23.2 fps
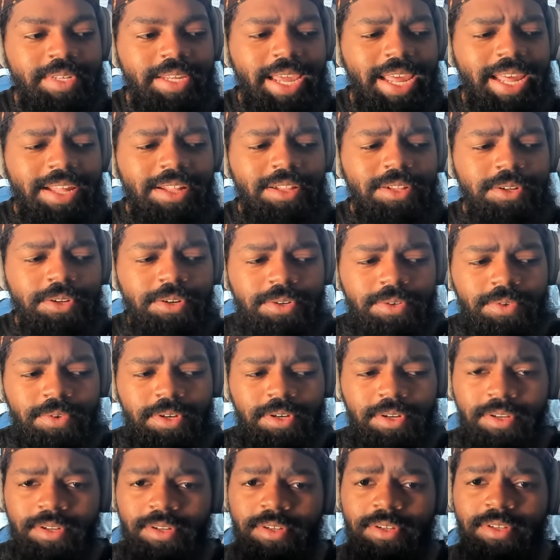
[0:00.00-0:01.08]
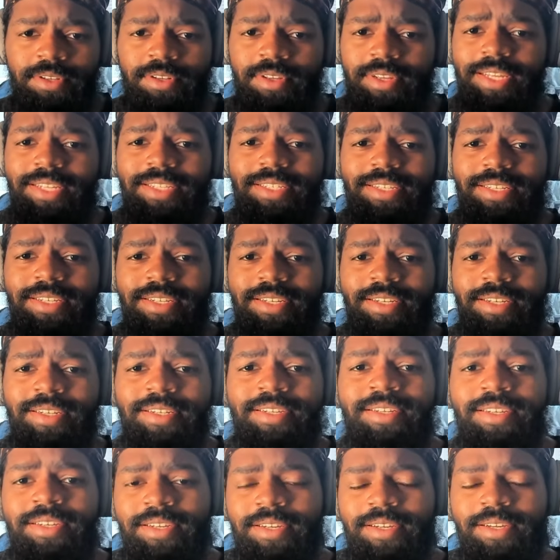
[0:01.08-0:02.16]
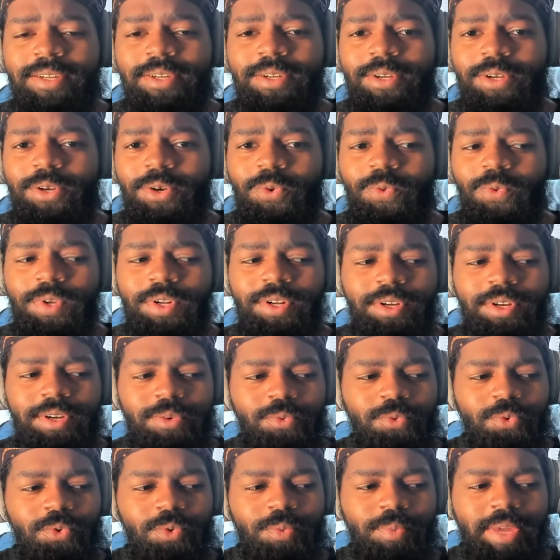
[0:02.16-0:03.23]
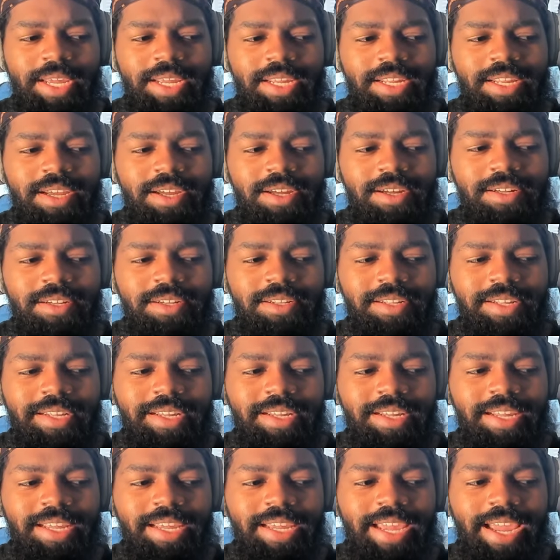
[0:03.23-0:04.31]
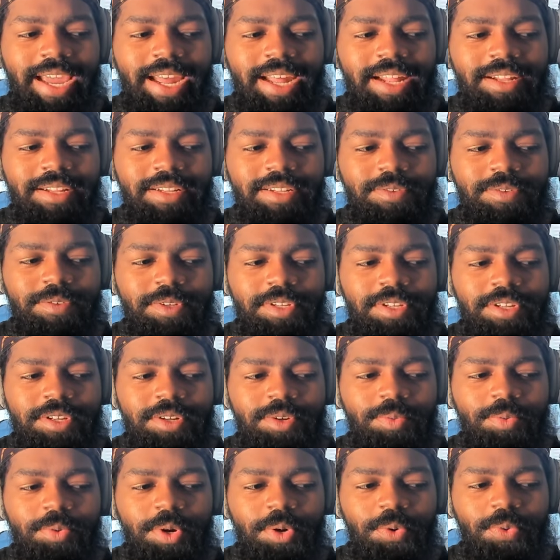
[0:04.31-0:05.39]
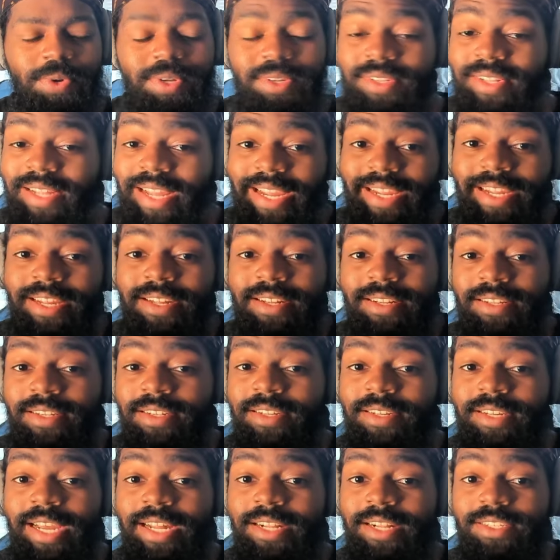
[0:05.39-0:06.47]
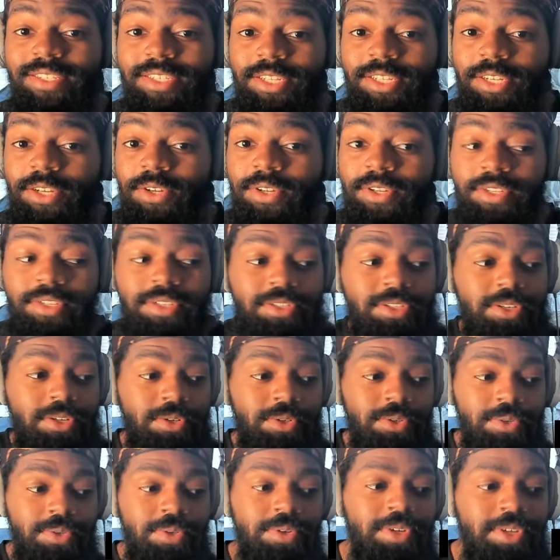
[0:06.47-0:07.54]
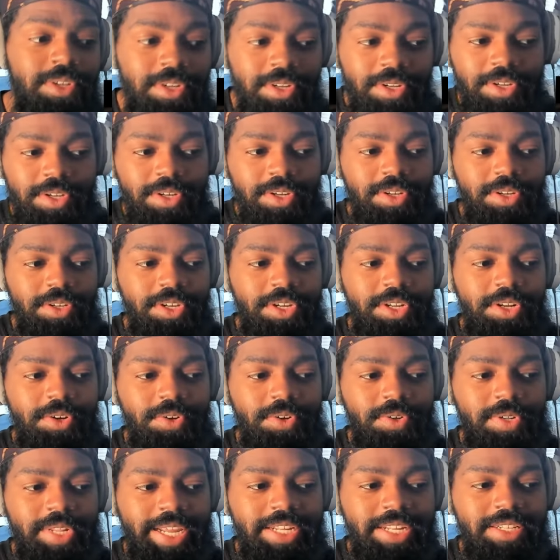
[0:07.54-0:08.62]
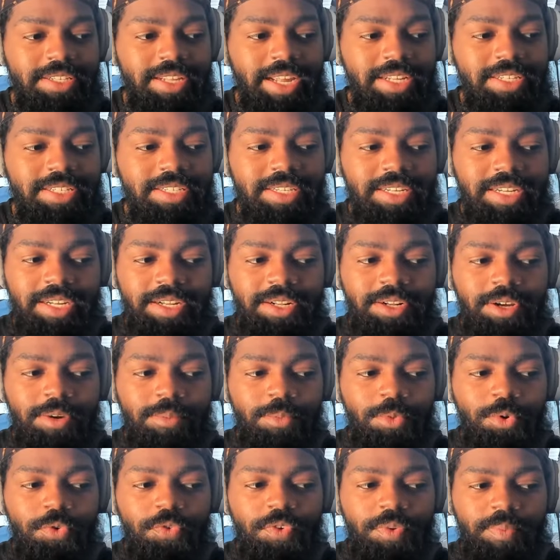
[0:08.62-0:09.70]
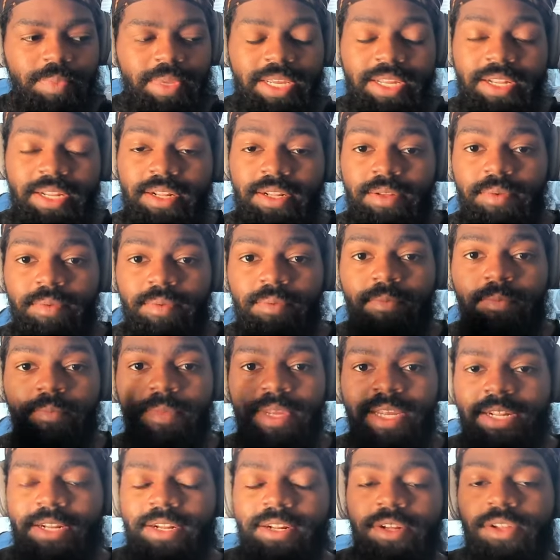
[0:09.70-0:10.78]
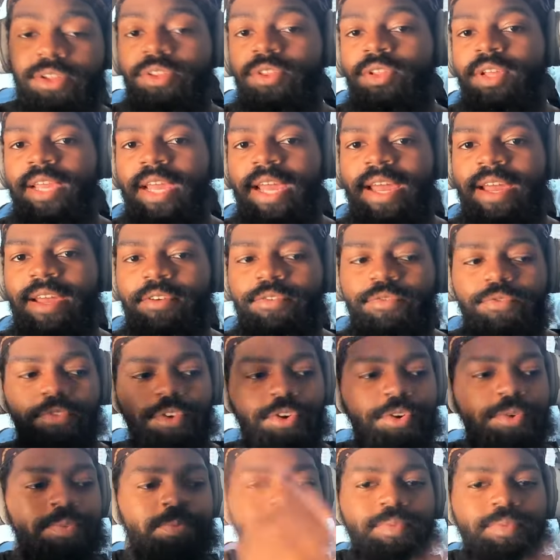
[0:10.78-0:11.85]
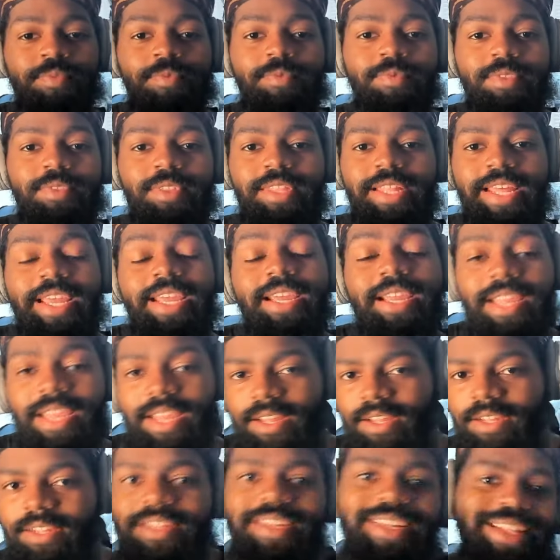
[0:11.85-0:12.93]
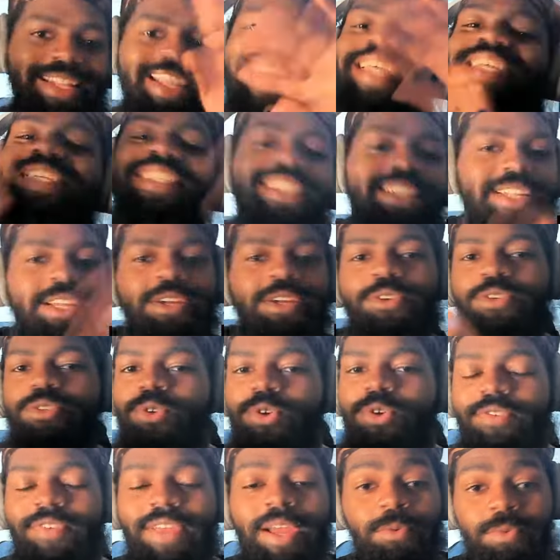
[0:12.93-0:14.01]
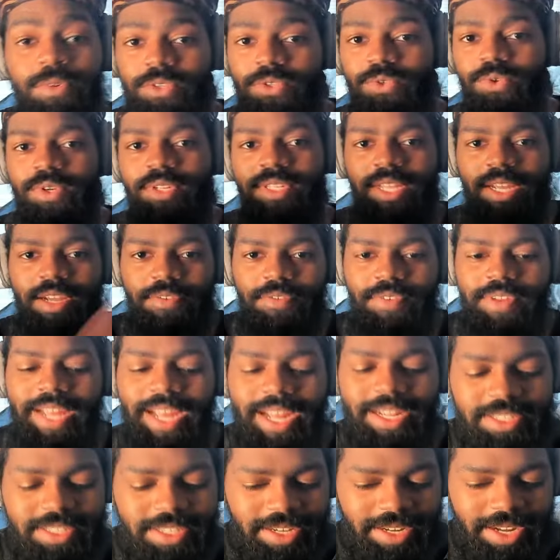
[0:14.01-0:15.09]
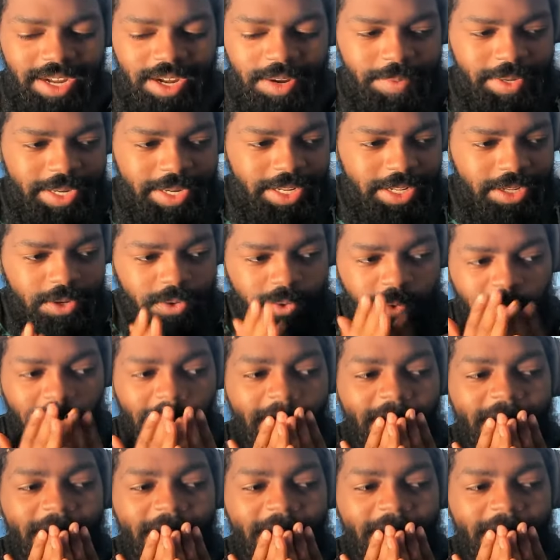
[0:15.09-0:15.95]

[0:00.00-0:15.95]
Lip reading: had a little incident with a roommate, y'all. It got to the point where like getting kind of serious. So, you know, they just end up moving me and another guy from that guy. It's a long story. If y'all want story time for that, I'll tell y'all. But anywho,